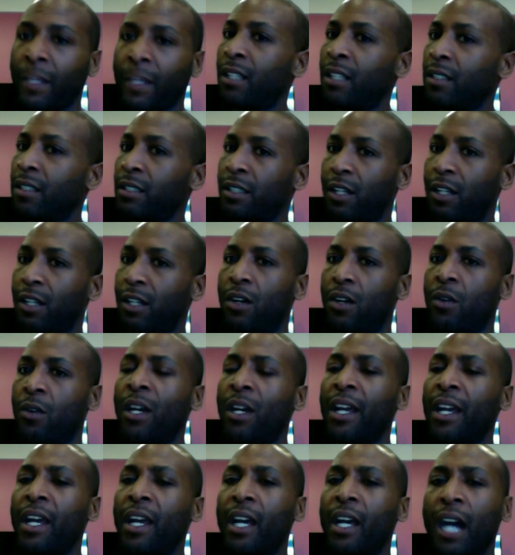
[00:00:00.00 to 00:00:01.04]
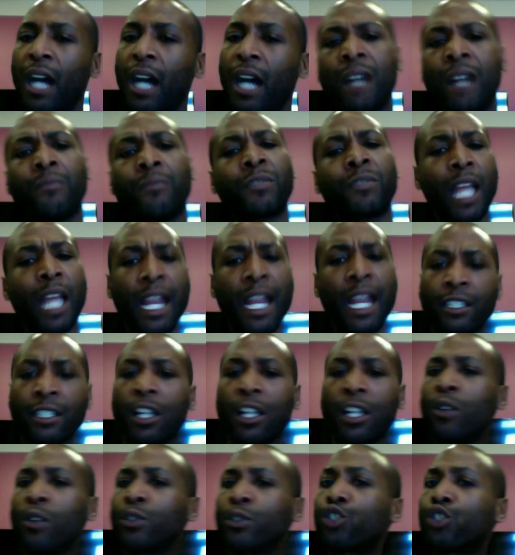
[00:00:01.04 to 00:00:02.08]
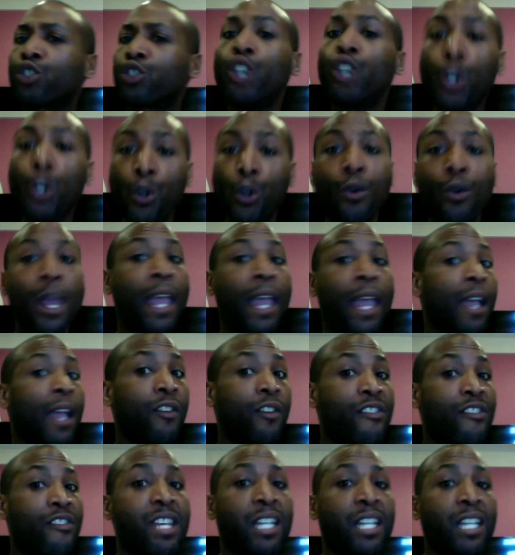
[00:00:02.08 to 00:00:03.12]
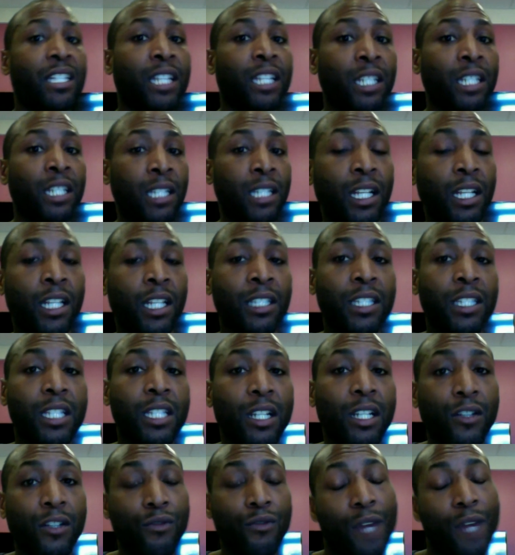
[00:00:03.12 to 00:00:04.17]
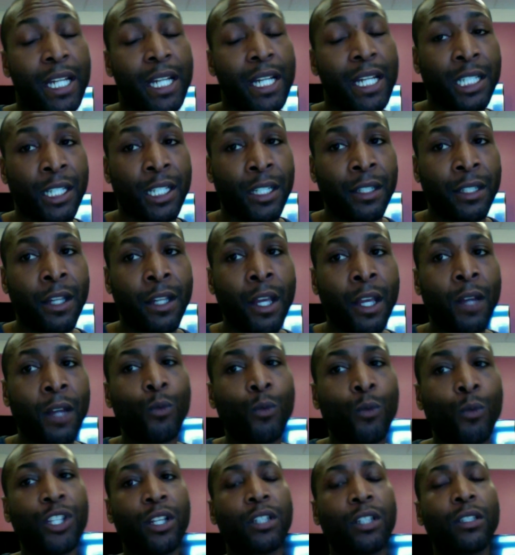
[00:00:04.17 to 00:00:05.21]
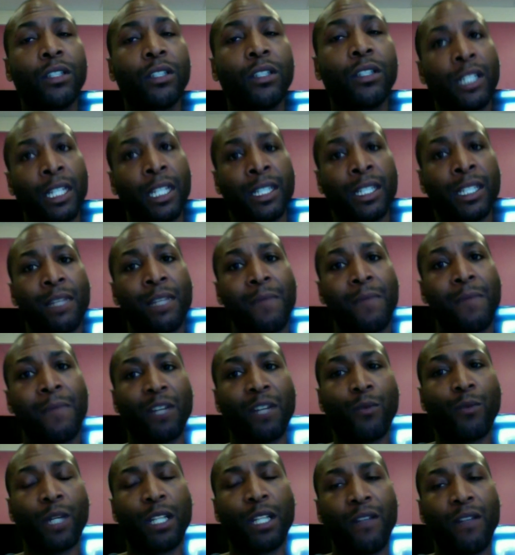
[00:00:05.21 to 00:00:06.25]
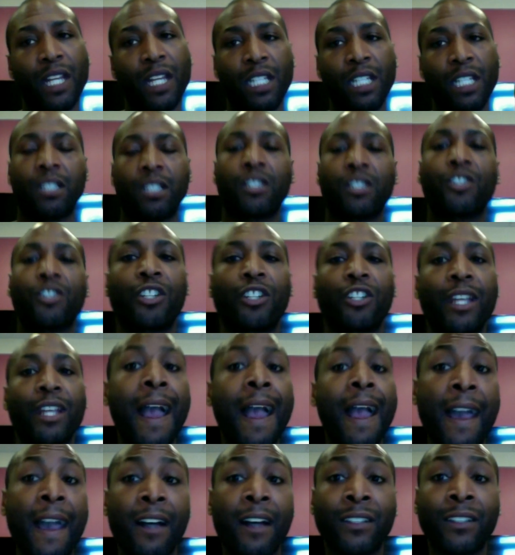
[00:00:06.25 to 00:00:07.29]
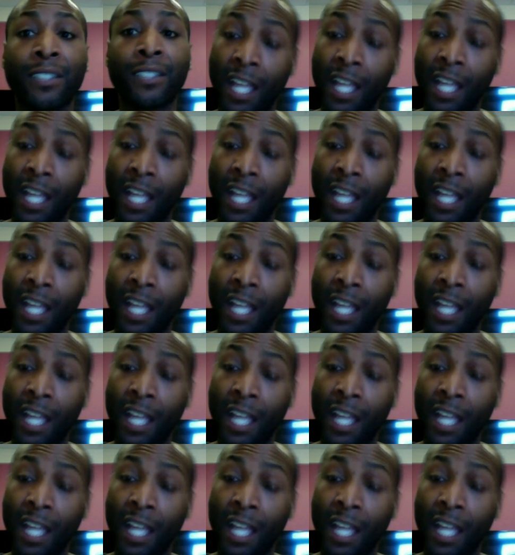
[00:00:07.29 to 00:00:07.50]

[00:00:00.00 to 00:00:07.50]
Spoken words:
So take those two areas into consideration when you're looking to make renovations to your house.